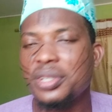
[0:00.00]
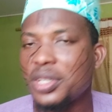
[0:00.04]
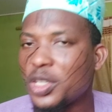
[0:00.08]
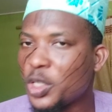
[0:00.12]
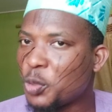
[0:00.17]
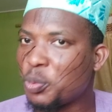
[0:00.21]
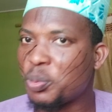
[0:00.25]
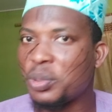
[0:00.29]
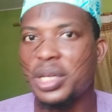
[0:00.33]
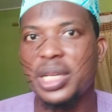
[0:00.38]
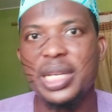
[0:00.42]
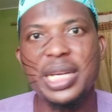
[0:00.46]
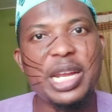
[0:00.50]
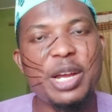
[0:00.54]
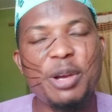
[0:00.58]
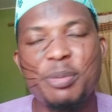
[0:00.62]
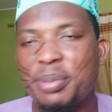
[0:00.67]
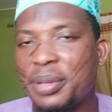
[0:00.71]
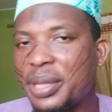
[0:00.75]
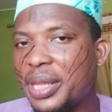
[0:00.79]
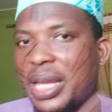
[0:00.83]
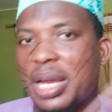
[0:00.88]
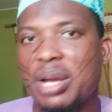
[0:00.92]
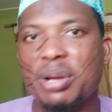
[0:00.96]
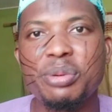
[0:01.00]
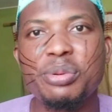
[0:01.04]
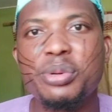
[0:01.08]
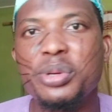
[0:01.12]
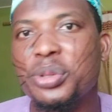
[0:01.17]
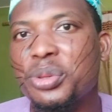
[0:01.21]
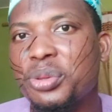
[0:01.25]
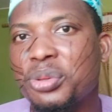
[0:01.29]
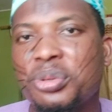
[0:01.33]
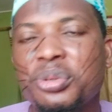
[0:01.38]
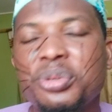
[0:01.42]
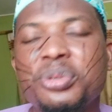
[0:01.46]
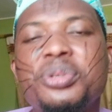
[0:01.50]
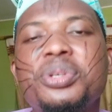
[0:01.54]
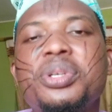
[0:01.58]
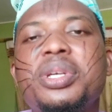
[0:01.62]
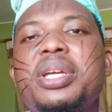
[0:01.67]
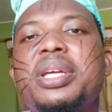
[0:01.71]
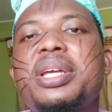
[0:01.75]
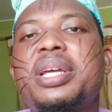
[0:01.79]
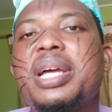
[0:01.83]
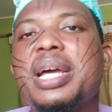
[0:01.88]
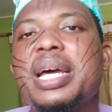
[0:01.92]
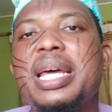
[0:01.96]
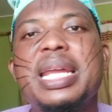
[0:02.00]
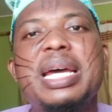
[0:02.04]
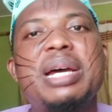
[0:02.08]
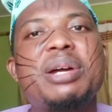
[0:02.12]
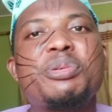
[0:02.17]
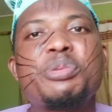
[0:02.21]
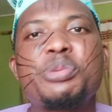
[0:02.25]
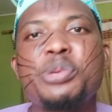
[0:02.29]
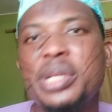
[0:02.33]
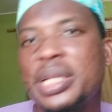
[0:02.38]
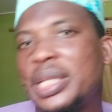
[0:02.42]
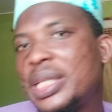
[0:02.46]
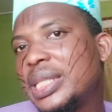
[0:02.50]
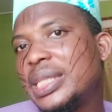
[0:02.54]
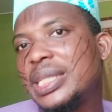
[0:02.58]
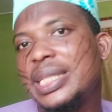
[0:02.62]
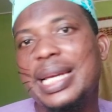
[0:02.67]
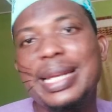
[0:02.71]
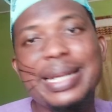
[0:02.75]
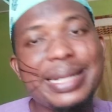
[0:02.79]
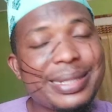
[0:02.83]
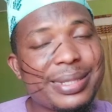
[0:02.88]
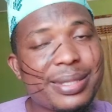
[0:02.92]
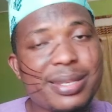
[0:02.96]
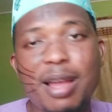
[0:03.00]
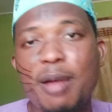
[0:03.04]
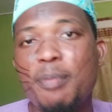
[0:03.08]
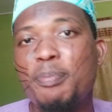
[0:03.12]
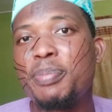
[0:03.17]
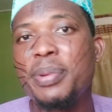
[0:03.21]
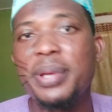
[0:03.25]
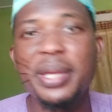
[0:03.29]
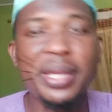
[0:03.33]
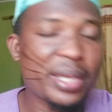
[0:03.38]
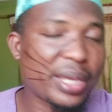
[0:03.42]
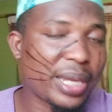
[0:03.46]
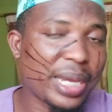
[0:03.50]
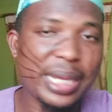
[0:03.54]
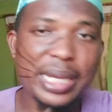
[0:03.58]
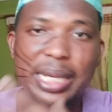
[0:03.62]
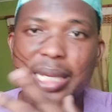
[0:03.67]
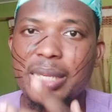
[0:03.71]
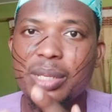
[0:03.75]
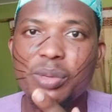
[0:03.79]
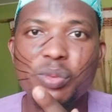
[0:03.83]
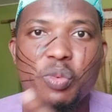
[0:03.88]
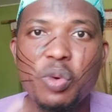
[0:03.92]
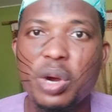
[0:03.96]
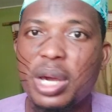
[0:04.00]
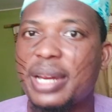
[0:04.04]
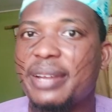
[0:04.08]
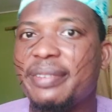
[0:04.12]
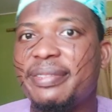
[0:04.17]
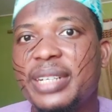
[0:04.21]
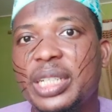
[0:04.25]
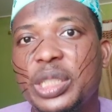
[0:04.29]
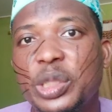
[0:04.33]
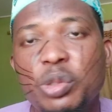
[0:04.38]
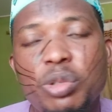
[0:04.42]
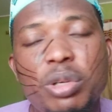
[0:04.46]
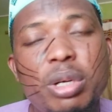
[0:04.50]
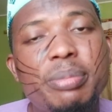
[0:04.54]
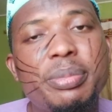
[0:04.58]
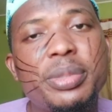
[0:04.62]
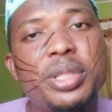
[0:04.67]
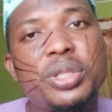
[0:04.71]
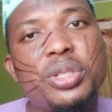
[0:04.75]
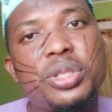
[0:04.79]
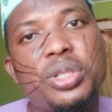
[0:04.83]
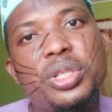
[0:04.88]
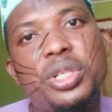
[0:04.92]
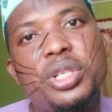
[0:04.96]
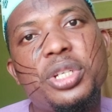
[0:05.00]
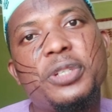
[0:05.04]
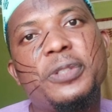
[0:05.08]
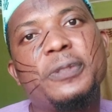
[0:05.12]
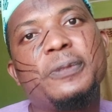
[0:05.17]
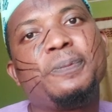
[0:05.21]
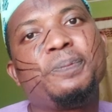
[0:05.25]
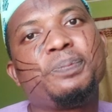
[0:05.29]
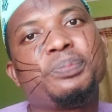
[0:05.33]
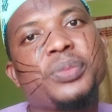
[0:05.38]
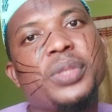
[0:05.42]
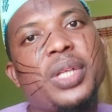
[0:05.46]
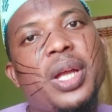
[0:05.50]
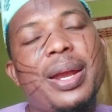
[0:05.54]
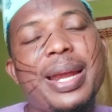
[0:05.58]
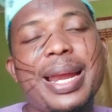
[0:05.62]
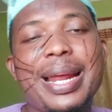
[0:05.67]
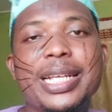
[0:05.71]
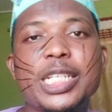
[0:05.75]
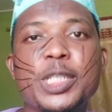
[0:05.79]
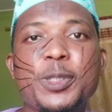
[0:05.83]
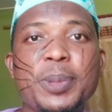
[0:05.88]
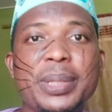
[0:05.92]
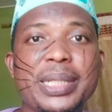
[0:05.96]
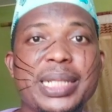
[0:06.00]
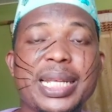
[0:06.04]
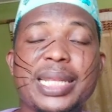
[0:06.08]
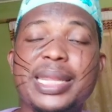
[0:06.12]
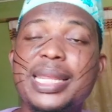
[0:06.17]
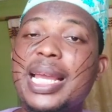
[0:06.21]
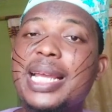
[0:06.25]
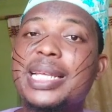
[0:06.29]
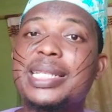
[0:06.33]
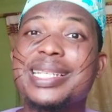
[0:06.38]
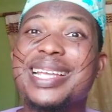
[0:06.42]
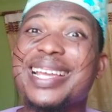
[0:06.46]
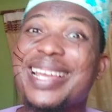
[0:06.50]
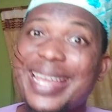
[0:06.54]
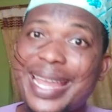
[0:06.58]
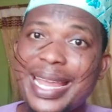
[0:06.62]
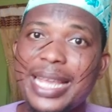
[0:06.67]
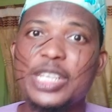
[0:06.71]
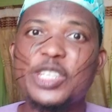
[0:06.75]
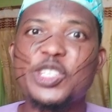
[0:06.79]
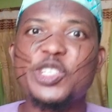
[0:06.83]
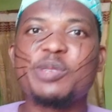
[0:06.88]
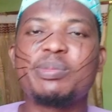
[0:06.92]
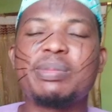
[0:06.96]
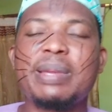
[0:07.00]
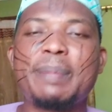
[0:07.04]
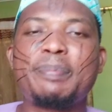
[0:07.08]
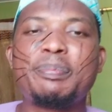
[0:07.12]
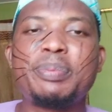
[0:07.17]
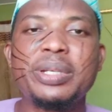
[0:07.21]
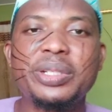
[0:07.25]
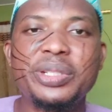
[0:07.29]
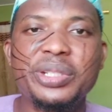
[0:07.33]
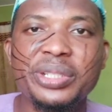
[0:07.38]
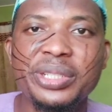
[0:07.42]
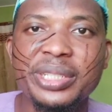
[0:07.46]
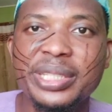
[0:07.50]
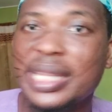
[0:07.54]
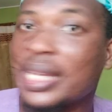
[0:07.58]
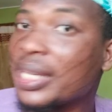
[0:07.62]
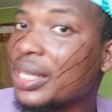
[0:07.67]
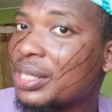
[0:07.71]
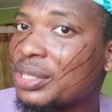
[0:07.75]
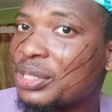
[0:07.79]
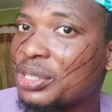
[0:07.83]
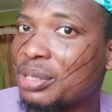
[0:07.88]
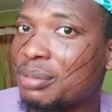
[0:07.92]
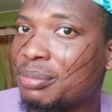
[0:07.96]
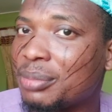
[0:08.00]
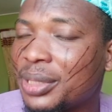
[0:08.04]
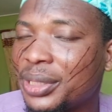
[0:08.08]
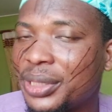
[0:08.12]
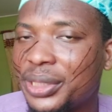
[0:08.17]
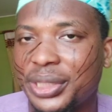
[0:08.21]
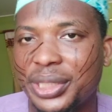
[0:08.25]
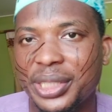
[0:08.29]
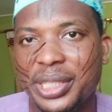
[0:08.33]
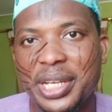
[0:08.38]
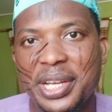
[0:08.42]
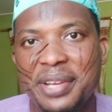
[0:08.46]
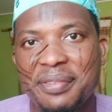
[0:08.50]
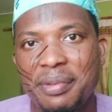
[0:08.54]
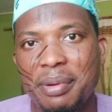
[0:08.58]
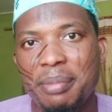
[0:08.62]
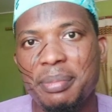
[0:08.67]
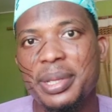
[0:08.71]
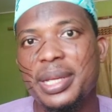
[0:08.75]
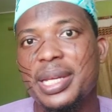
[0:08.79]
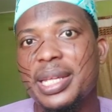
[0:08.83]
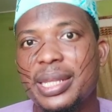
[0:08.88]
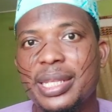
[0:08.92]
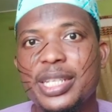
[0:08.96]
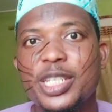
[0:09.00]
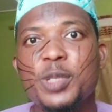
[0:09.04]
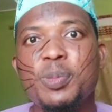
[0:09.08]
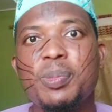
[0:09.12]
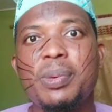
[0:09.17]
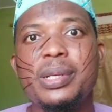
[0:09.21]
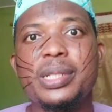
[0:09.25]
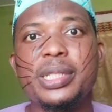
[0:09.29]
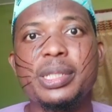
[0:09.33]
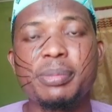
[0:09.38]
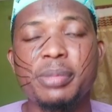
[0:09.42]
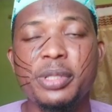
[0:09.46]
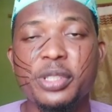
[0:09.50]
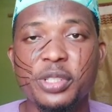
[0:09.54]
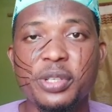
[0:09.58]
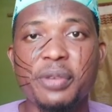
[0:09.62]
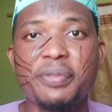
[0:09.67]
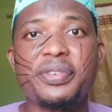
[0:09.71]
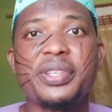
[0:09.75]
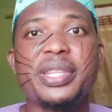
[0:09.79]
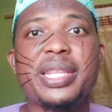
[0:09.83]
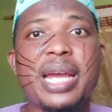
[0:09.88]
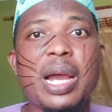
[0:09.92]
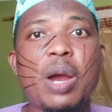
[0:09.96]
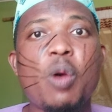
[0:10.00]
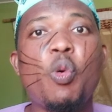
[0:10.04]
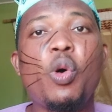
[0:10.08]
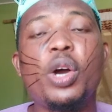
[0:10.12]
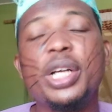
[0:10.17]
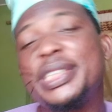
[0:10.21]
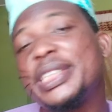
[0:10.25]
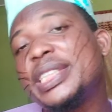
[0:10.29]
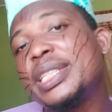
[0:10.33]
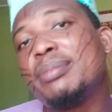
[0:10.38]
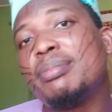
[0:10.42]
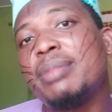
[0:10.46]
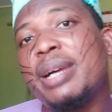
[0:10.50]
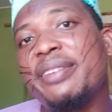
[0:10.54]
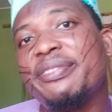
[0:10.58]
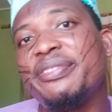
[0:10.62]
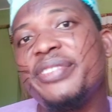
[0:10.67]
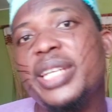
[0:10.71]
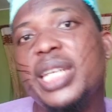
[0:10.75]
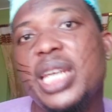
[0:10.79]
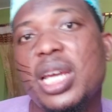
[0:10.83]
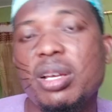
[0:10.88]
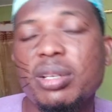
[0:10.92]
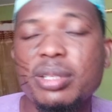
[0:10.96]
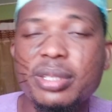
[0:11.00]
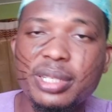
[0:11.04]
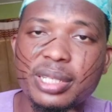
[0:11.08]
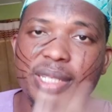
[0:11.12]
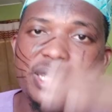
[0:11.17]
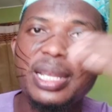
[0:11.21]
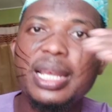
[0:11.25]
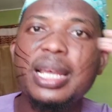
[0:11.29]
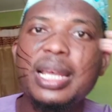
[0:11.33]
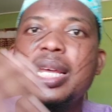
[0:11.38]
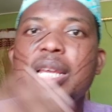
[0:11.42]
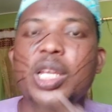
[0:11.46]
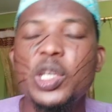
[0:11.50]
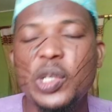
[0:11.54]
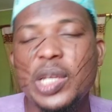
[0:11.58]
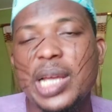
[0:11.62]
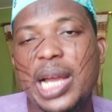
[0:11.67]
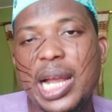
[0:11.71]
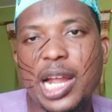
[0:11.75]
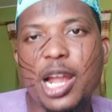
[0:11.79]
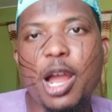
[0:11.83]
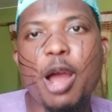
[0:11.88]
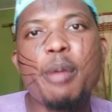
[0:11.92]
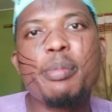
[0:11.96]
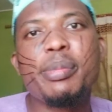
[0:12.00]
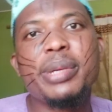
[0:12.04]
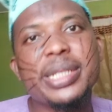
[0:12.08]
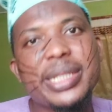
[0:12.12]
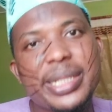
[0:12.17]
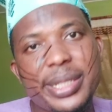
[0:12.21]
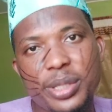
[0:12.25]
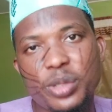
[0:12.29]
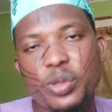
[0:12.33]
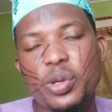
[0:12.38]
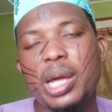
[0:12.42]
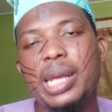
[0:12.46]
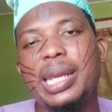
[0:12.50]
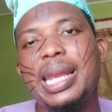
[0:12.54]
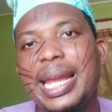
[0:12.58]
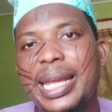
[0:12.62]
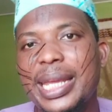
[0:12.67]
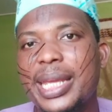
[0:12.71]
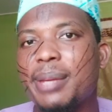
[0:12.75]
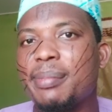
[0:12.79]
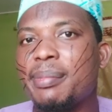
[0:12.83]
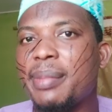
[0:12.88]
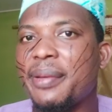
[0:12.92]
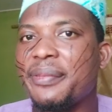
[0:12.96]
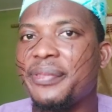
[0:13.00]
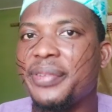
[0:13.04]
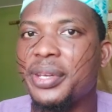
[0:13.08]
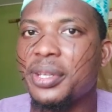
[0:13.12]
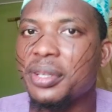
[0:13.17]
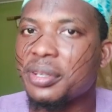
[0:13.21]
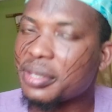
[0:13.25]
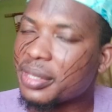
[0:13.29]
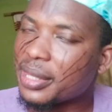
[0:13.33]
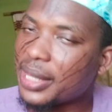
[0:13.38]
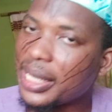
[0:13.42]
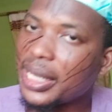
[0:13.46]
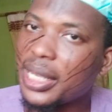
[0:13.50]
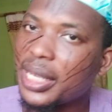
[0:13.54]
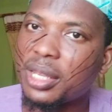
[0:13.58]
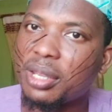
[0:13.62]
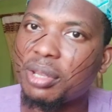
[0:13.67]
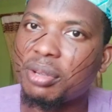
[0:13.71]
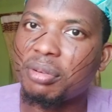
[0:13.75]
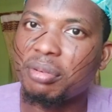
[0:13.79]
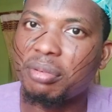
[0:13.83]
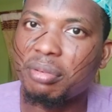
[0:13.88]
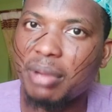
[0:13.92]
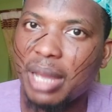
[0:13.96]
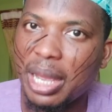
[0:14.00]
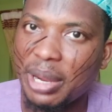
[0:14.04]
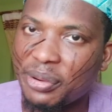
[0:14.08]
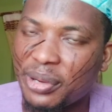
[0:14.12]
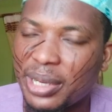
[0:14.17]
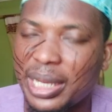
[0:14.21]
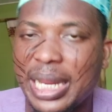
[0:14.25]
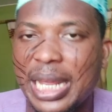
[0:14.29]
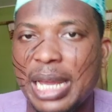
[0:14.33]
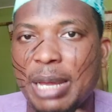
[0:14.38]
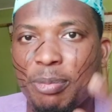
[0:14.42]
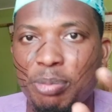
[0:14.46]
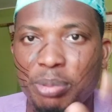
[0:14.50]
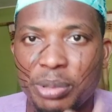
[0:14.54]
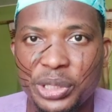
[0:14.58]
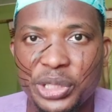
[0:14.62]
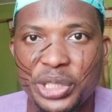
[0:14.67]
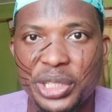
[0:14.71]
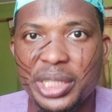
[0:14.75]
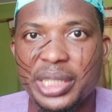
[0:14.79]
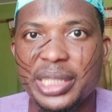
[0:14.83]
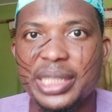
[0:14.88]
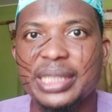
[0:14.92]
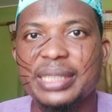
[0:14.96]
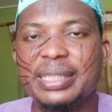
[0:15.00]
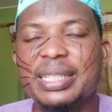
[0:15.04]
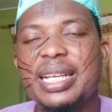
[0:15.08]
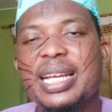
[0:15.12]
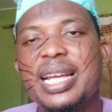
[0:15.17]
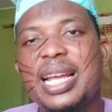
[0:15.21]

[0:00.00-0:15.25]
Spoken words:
Just put it out there. I'll go through and I'll read it. Any topic, any whatever you want me to do. Alright, special thanks again to my patrons. Thank you so much for making this possible. Those of you that are watching my videos, you are commenting, you are liking my videos. Thank you. I really appreciate it.